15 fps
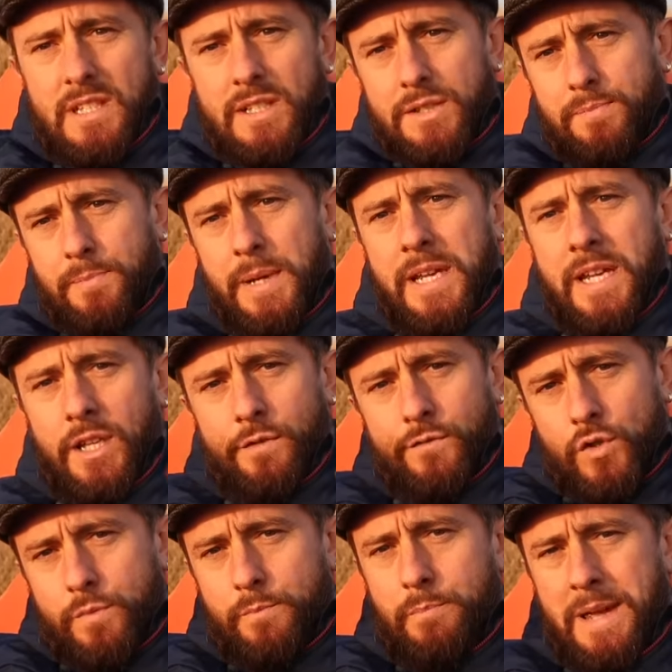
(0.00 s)
Speaking of
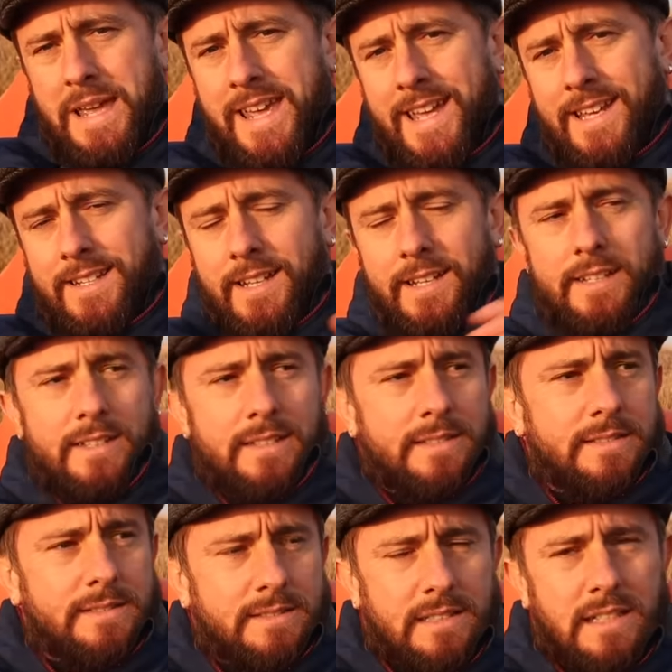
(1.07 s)
just being,
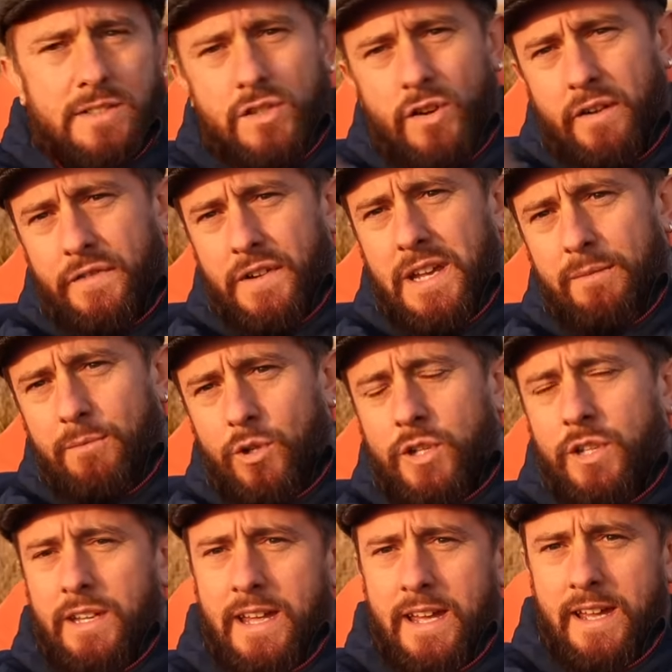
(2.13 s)
sorry if I keep
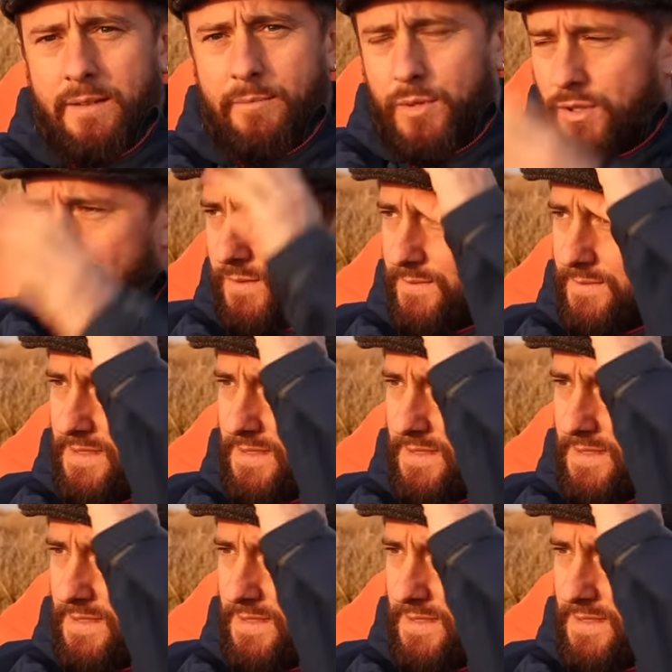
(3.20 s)
looking there, but